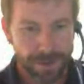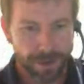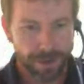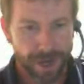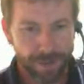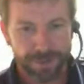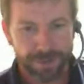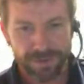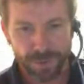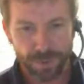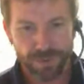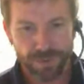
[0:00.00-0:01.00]
you're able
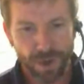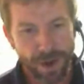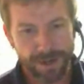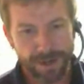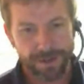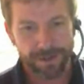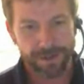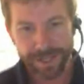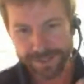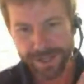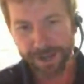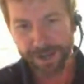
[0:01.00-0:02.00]
to talk
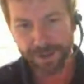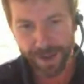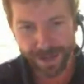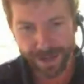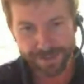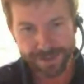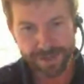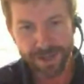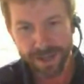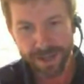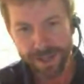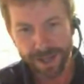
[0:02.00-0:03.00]
inside your mask.
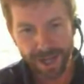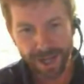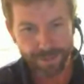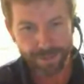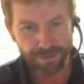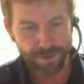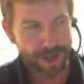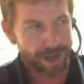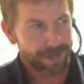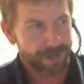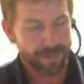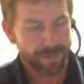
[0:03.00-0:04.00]
Um, if you're
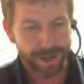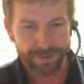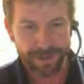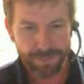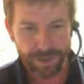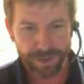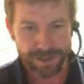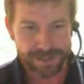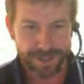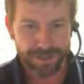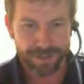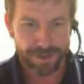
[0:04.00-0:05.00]
not mic'd up, you can
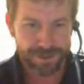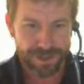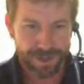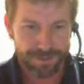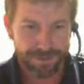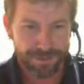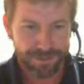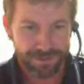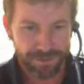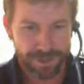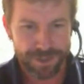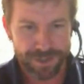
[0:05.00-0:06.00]
sing to yourself
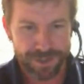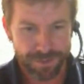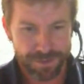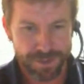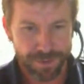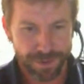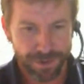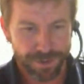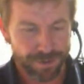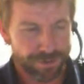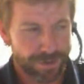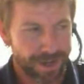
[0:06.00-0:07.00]
which I was doing
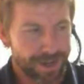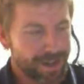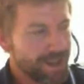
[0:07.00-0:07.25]
earlier today.